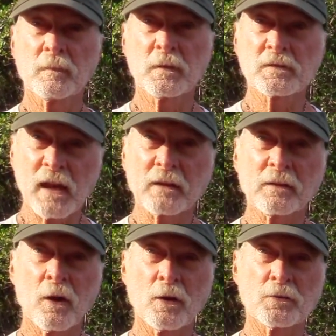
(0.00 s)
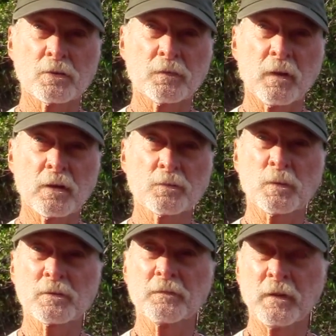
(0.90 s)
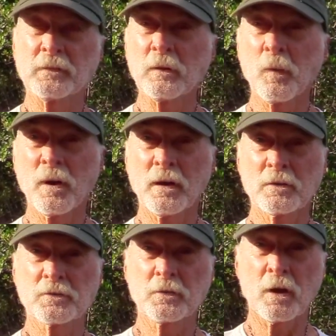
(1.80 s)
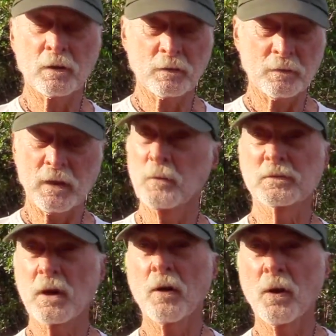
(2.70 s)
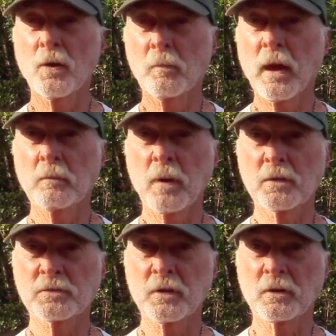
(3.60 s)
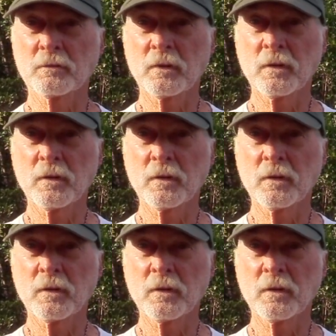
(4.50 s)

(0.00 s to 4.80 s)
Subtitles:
The second largest fish was a 51-inch snook. It was caught on a Baitbuster.